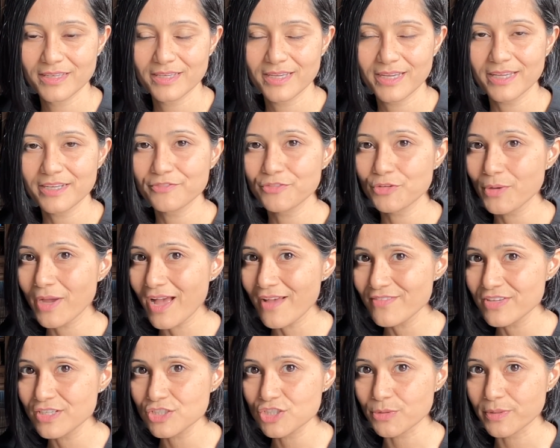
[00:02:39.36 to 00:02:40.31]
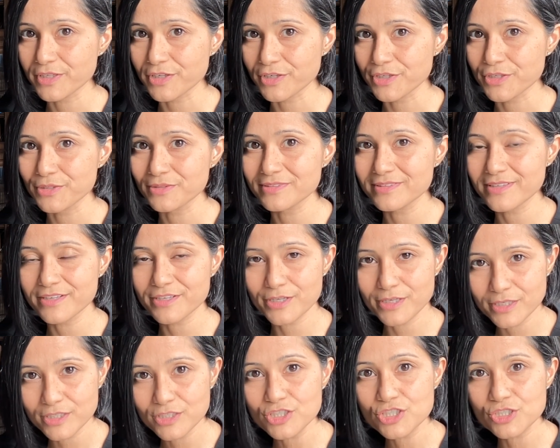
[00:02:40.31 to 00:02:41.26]
And if you haven't joined our
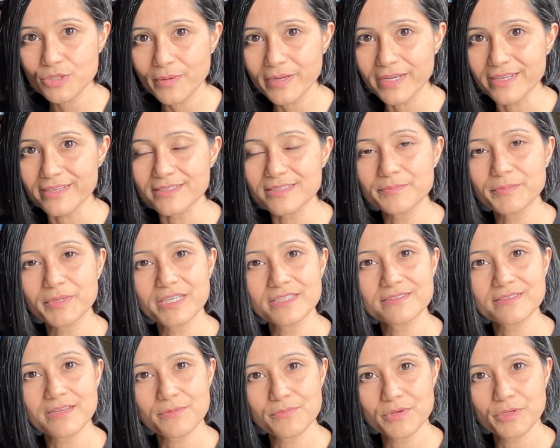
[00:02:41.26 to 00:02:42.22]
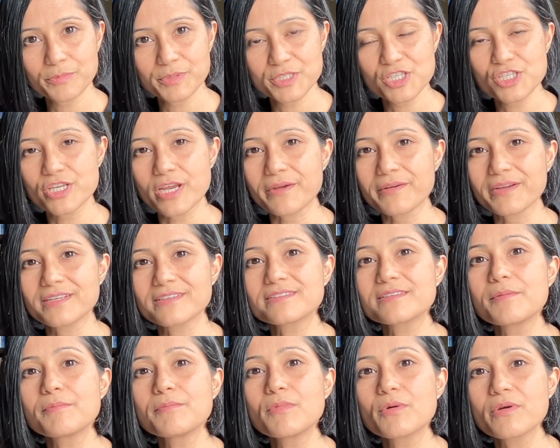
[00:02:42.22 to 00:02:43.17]
newsletter, join it, because I will be sharing
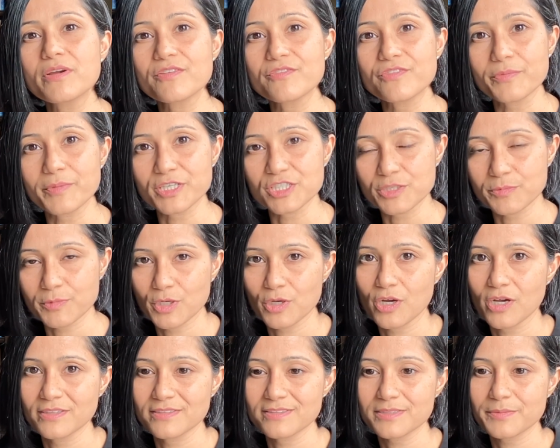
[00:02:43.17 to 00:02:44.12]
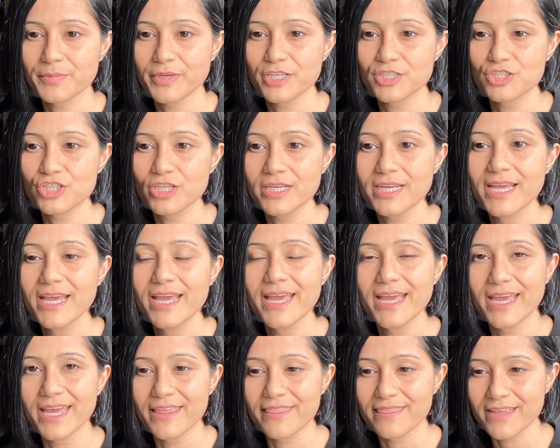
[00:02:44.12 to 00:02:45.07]
some more information about constipation
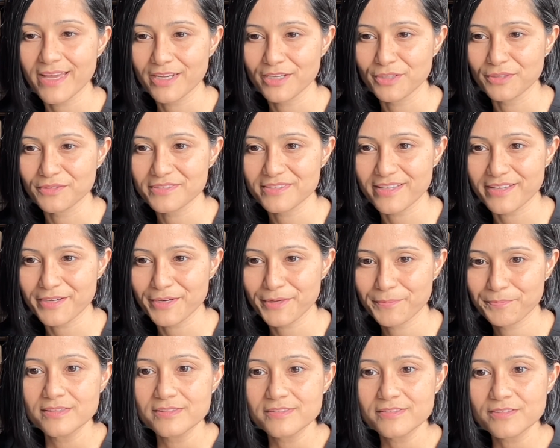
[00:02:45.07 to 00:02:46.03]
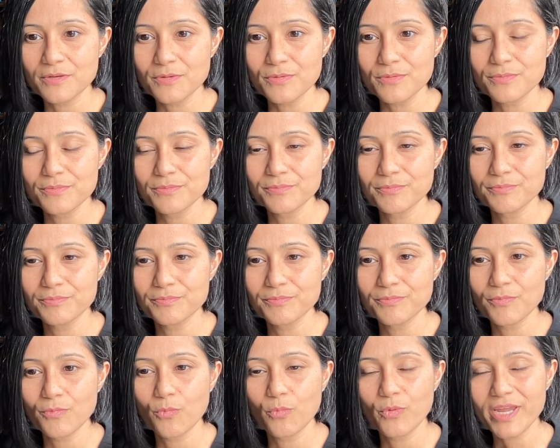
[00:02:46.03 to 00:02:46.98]
in that newsletter. So
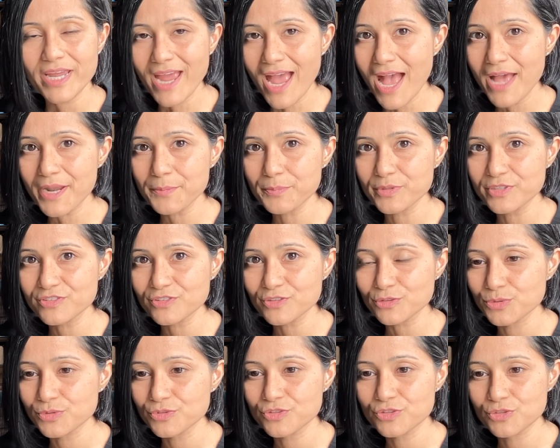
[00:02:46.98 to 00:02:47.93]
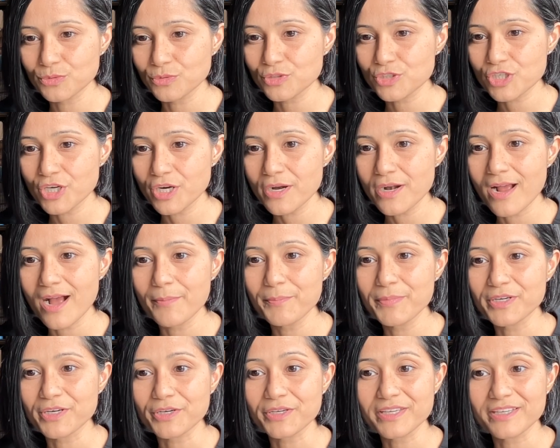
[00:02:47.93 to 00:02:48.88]
we had a Bristol stool chart
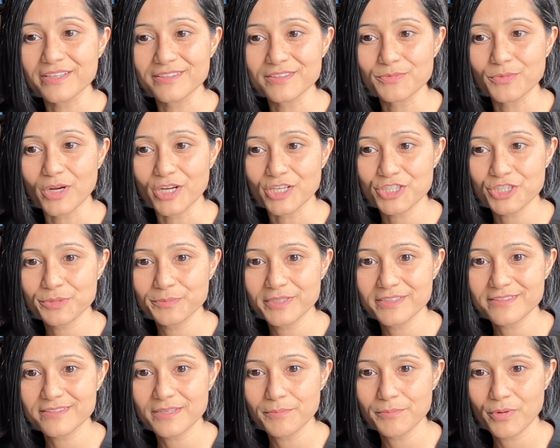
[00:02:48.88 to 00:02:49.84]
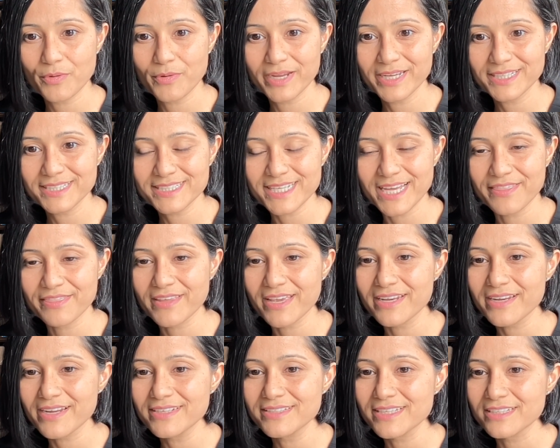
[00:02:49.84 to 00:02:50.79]
up in our kids' washroom at some point, and
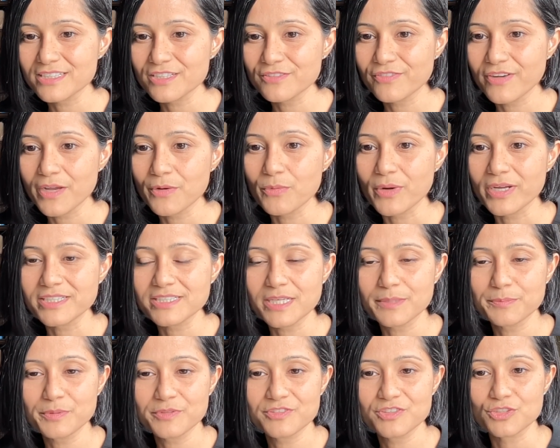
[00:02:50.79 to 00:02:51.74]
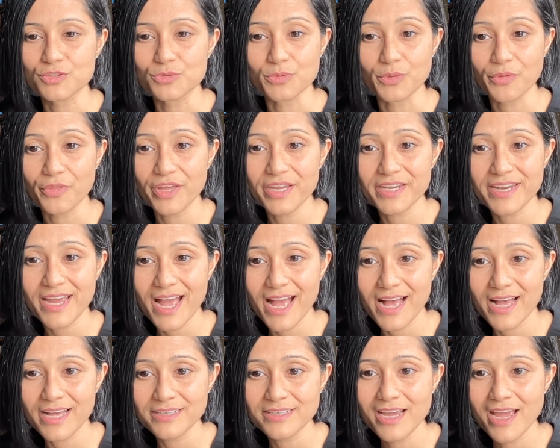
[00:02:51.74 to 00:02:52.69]
they'd identify what type of stool they'd
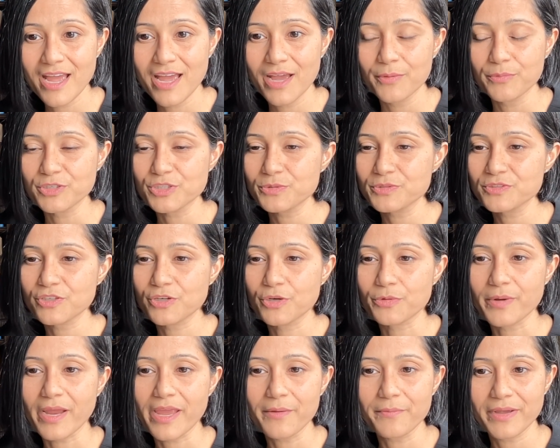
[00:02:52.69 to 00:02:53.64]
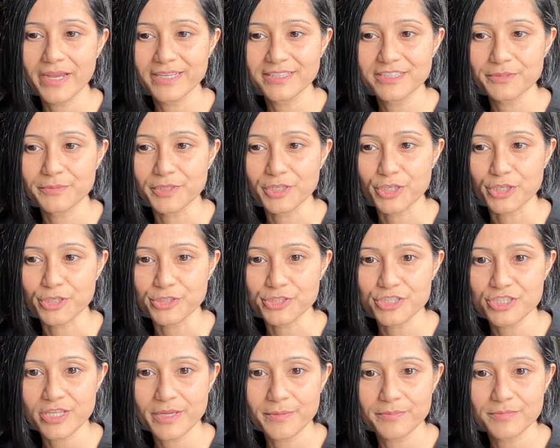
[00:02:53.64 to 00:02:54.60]
had, which was a great way to
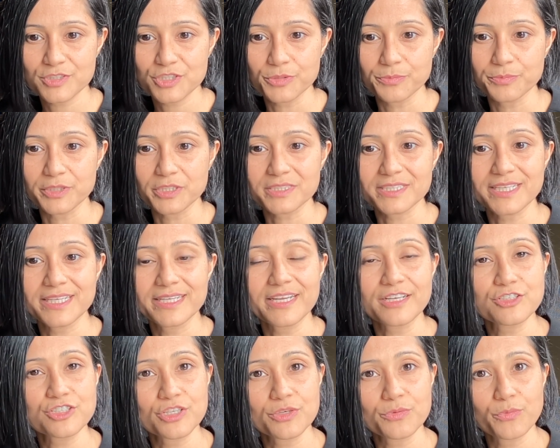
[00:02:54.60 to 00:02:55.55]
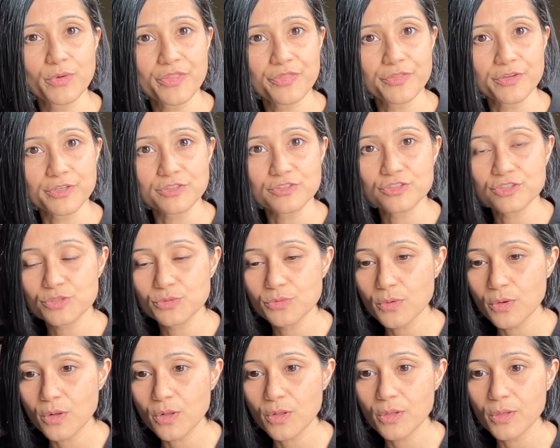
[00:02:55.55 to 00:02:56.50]
encourage them to build a connection with their
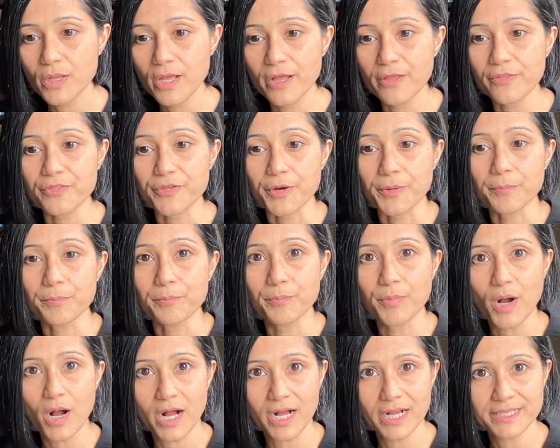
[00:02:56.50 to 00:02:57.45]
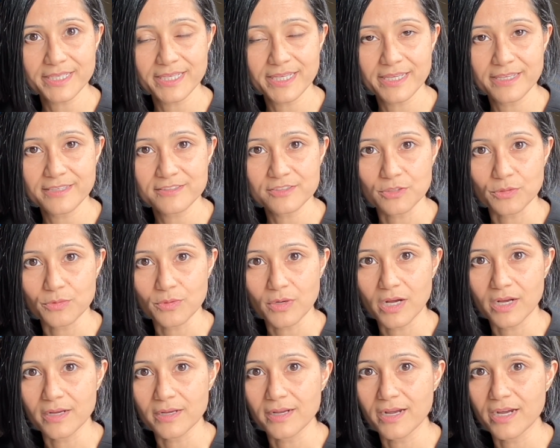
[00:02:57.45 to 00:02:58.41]
stool, their body, so
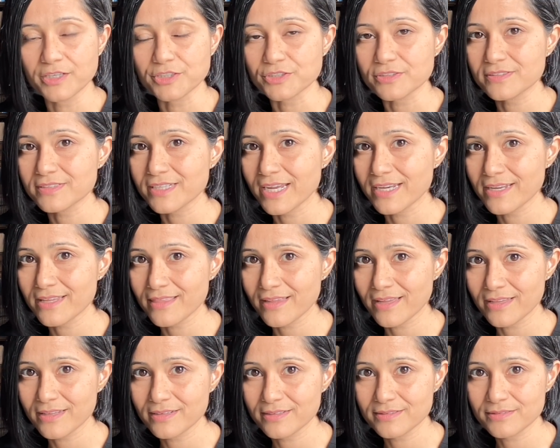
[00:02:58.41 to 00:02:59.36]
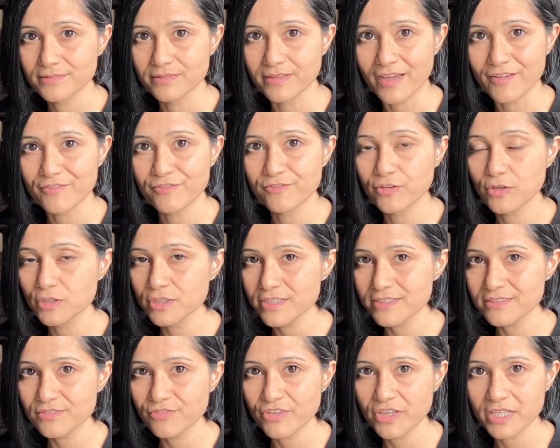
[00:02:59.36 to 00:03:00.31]
understanding that
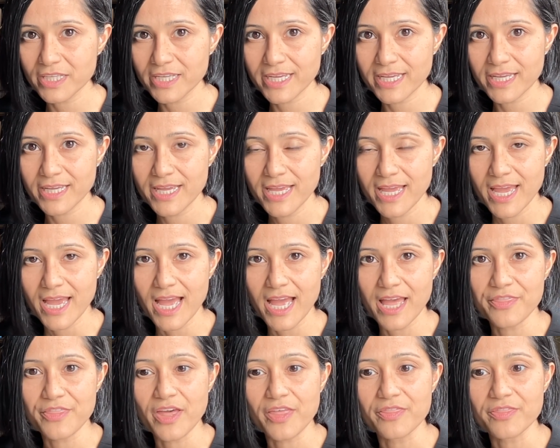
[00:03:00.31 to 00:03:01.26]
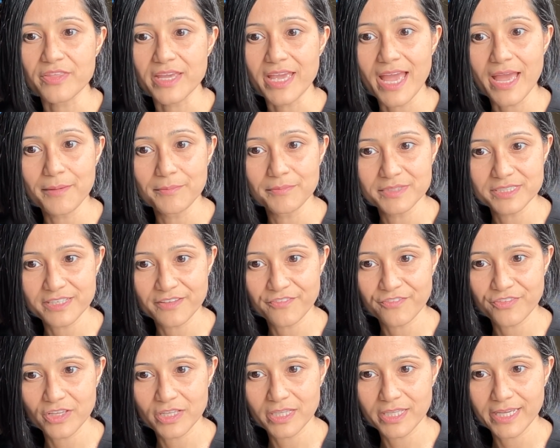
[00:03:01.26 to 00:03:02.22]
fullness feeling and then the empty
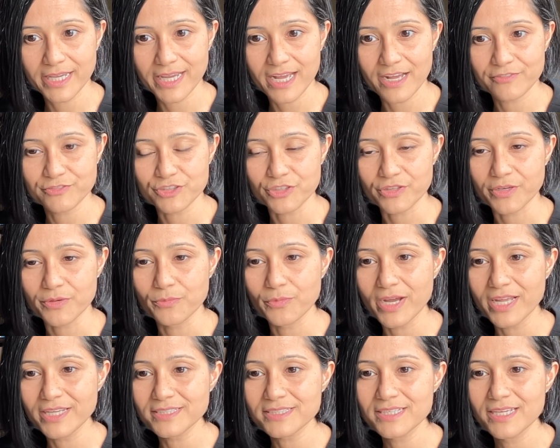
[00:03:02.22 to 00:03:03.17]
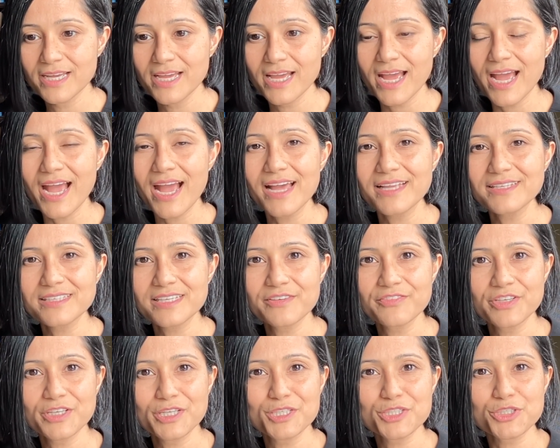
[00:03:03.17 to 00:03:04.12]
feeling after they went, and
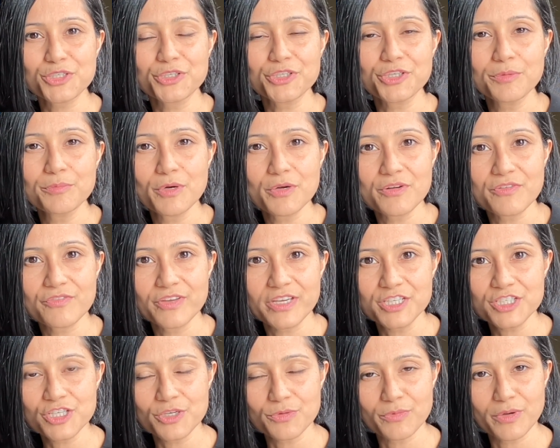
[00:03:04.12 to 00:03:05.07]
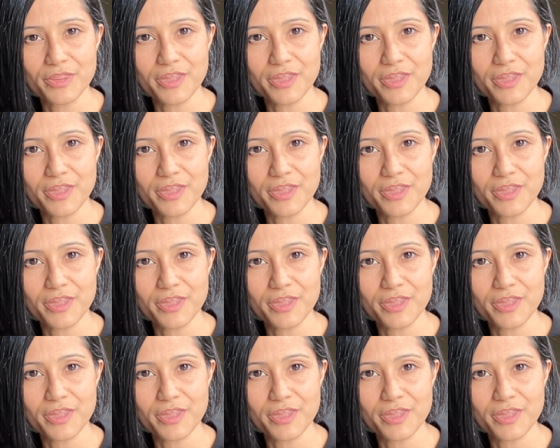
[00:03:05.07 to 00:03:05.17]
even internal motivation where